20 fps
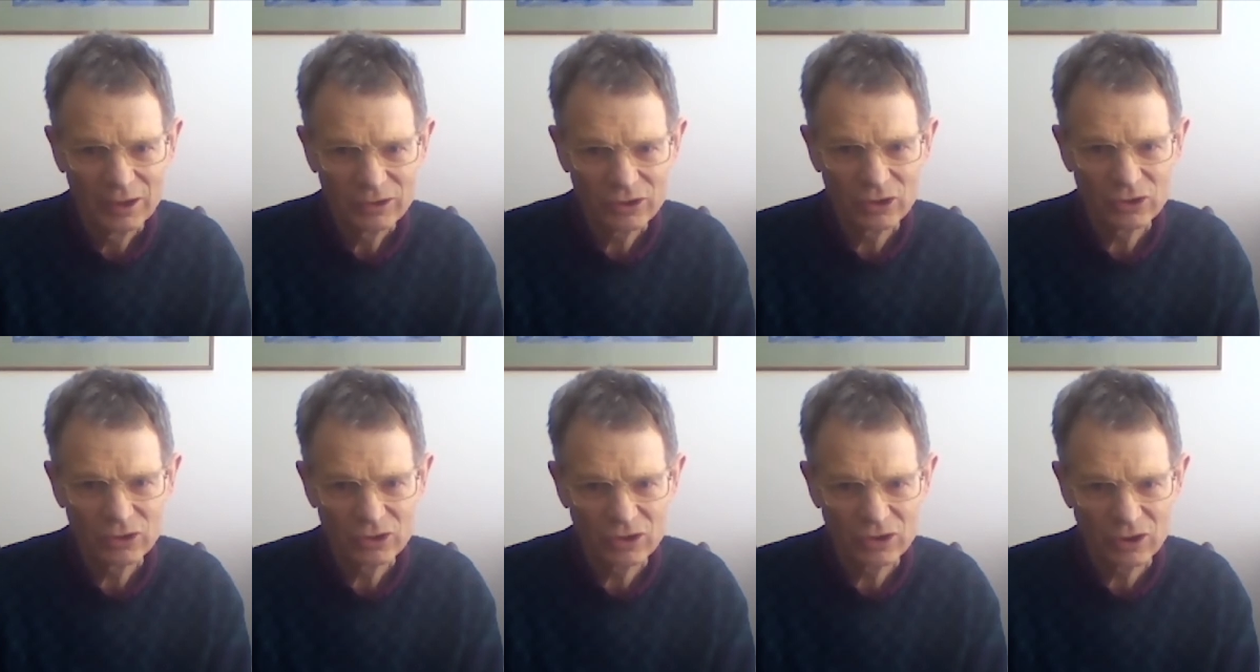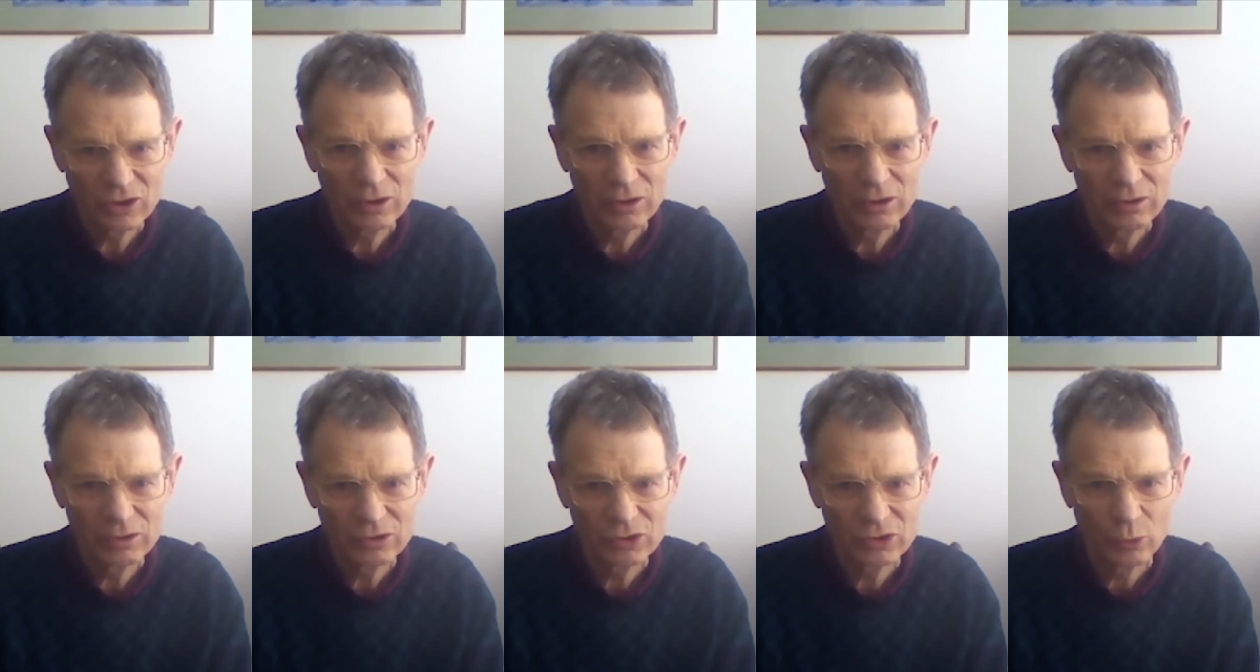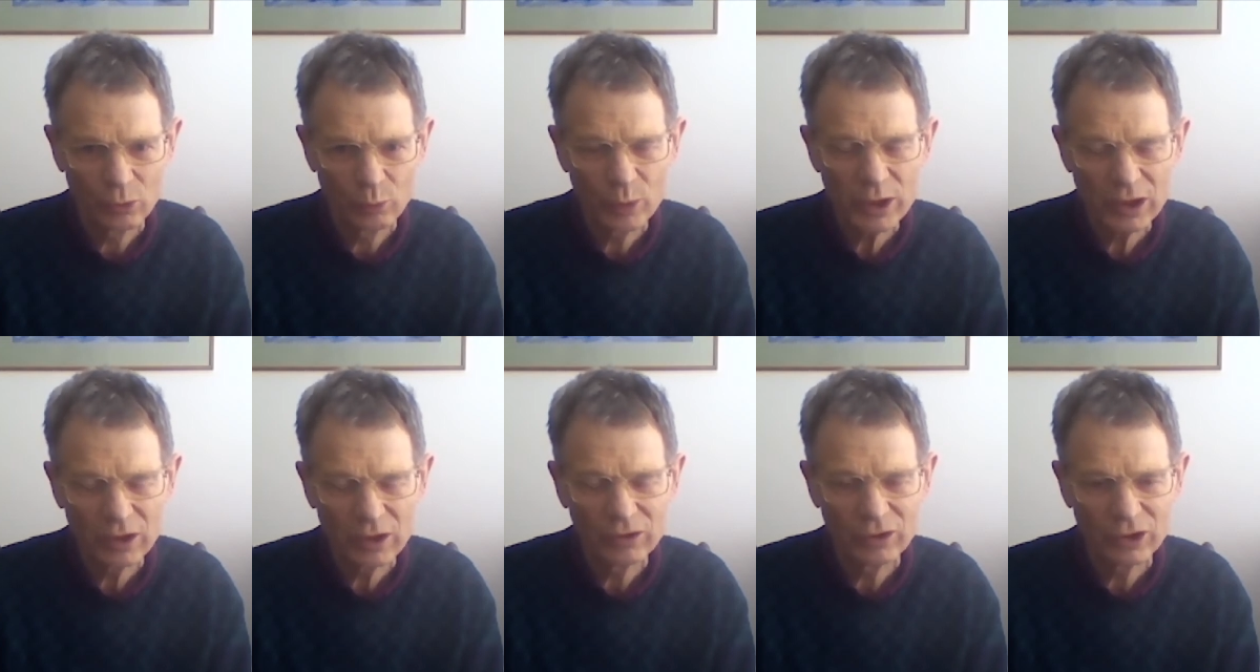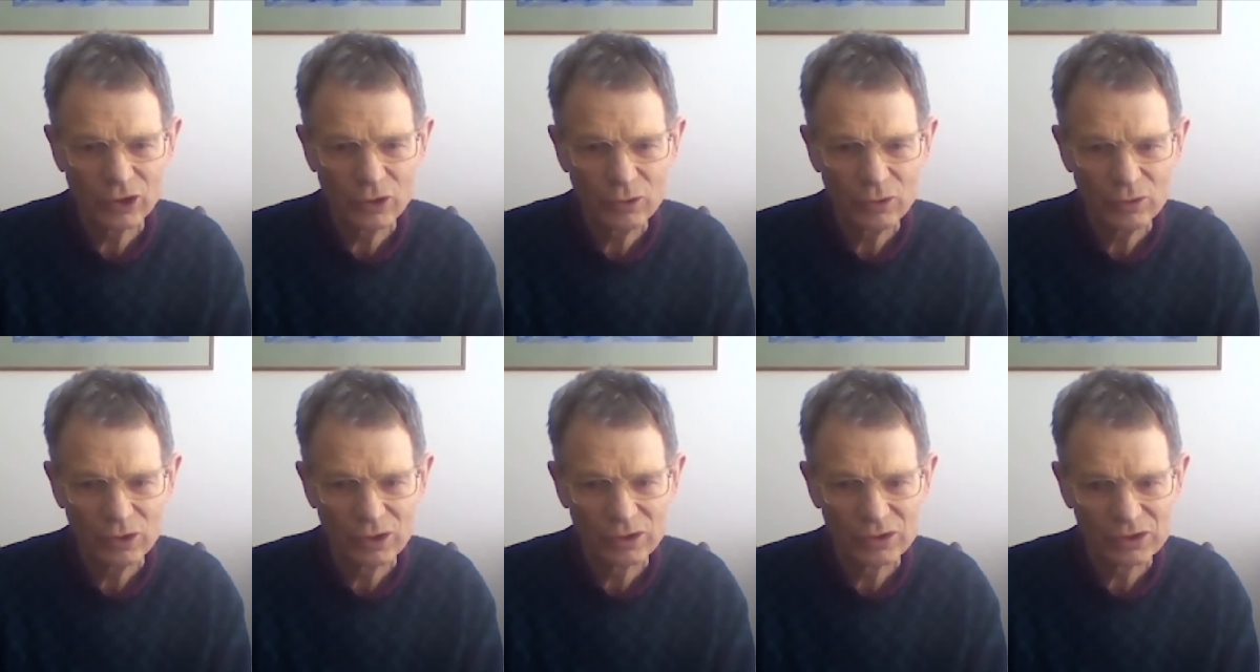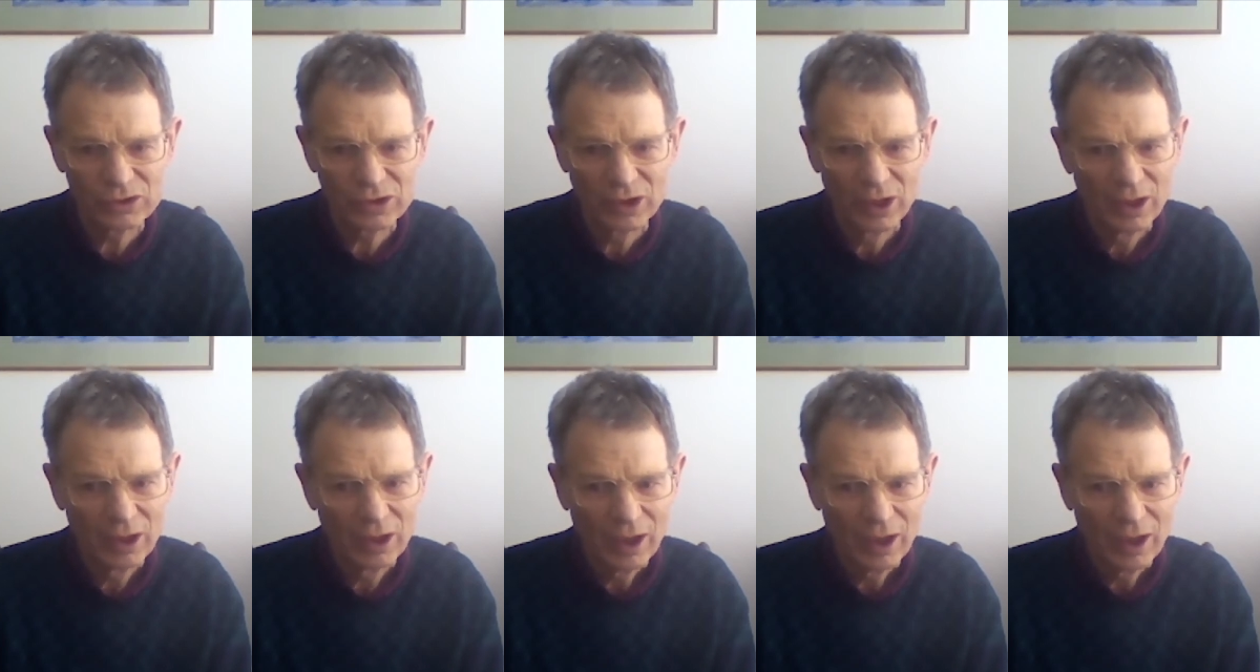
to weaken the unions.